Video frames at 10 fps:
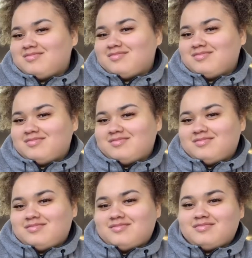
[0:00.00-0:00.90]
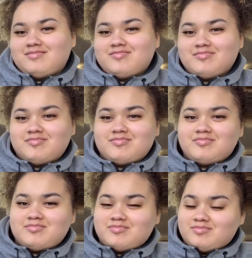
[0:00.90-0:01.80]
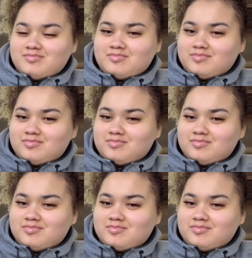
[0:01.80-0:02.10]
No words are spoken by the person on screen.